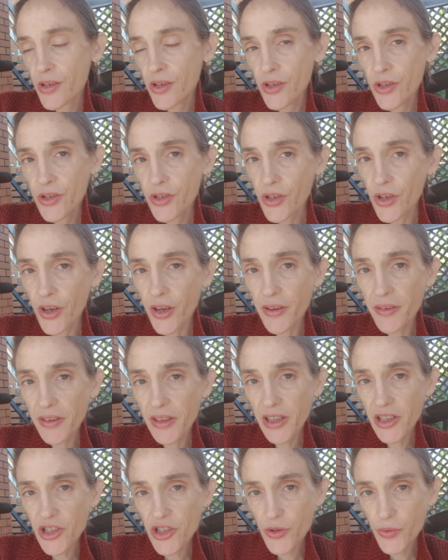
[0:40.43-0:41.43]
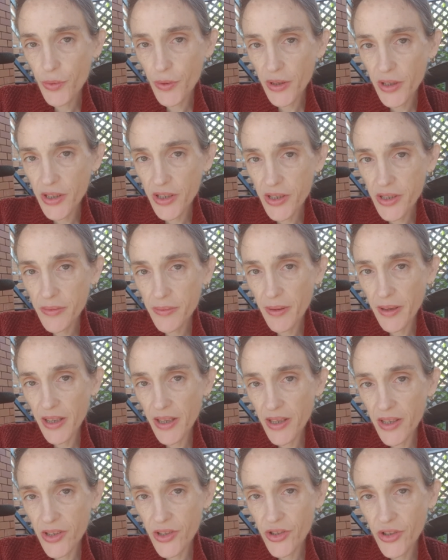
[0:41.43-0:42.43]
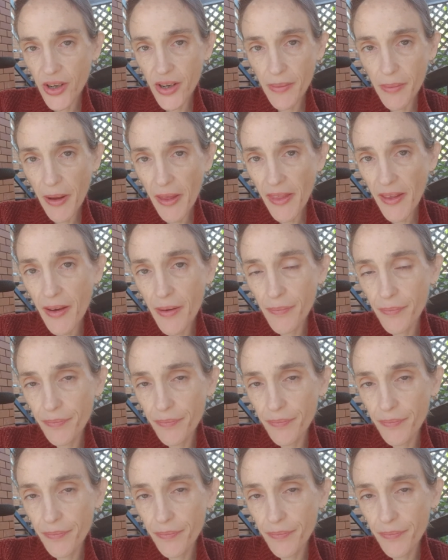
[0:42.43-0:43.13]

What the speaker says: So I really just wanted to be straight about that.